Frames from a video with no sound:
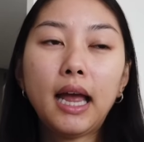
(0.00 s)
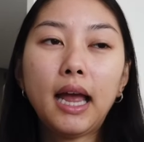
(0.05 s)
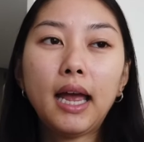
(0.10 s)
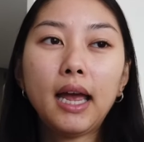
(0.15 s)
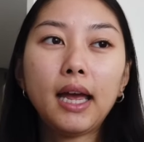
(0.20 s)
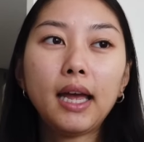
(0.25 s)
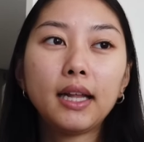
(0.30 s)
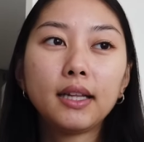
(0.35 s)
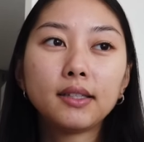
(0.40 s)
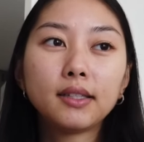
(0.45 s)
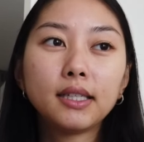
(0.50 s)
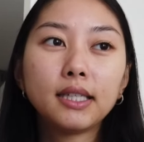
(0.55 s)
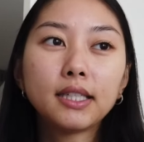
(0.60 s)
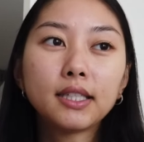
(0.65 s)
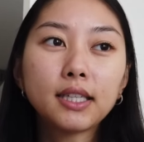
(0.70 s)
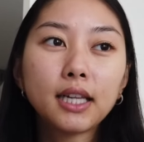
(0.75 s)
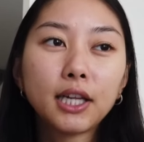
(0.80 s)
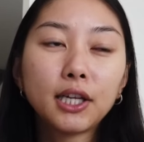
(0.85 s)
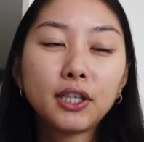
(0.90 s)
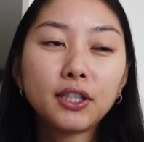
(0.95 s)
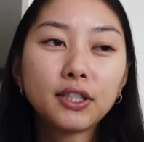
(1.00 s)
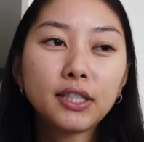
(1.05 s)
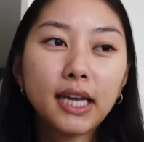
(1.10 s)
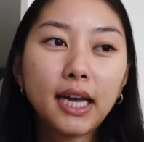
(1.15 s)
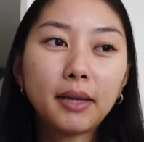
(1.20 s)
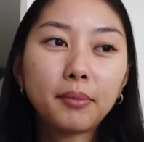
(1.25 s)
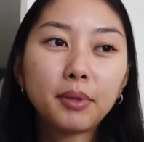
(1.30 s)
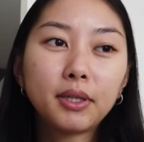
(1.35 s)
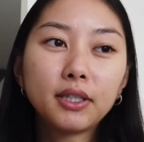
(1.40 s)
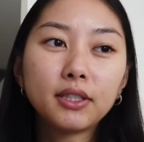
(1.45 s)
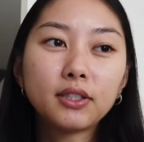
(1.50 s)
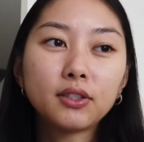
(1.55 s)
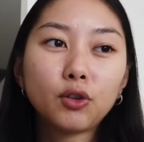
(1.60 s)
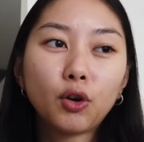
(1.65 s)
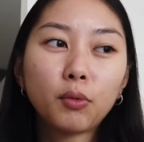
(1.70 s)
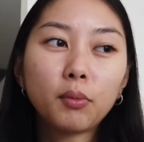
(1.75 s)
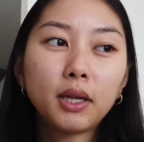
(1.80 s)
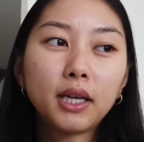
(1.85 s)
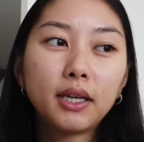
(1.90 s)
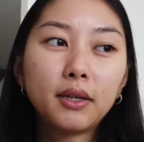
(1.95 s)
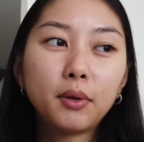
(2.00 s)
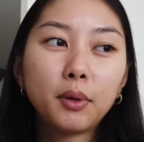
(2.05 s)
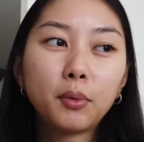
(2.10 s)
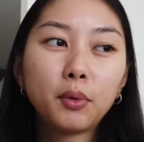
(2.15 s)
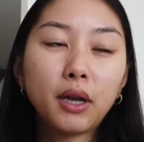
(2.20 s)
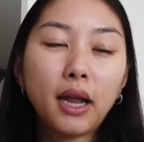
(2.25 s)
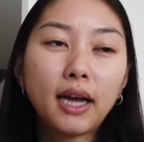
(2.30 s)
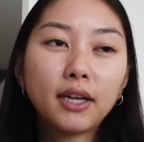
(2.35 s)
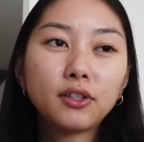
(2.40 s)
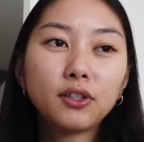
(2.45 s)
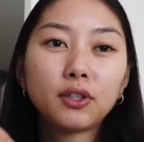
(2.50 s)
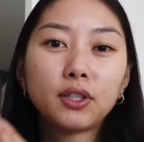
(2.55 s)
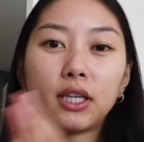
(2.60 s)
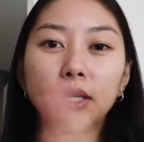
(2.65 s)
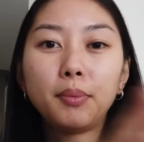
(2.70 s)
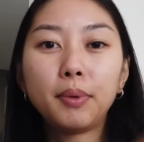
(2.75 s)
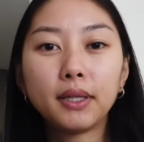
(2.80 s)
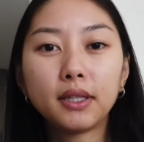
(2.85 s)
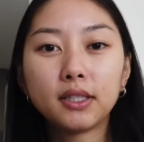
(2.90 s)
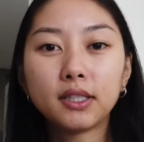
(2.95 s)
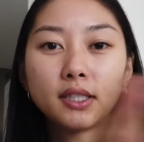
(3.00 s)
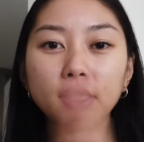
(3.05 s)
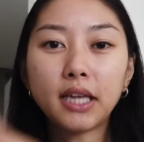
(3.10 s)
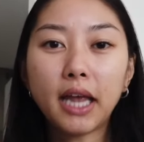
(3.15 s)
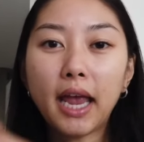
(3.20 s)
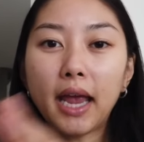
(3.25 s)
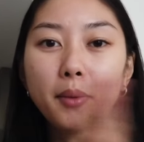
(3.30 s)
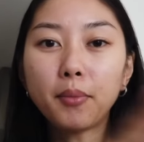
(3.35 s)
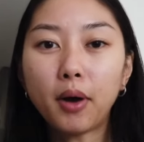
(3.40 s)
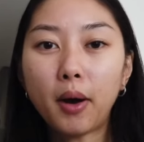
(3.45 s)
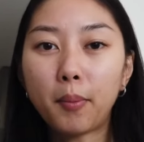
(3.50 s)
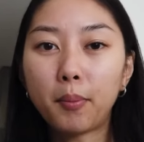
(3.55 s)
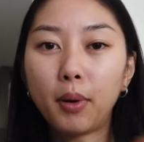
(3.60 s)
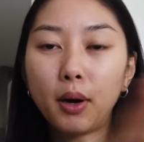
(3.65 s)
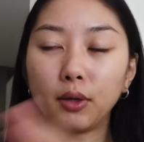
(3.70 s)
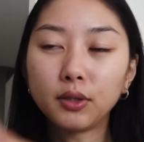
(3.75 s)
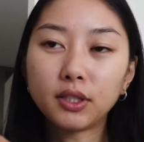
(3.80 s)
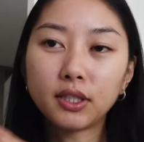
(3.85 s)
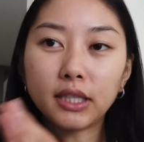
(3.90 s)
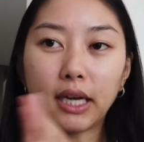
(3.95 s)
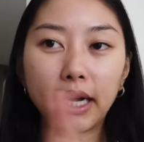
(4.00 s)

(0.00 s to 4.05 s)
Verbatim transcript: And it's a little sad, because normally we would like to keep it the same on both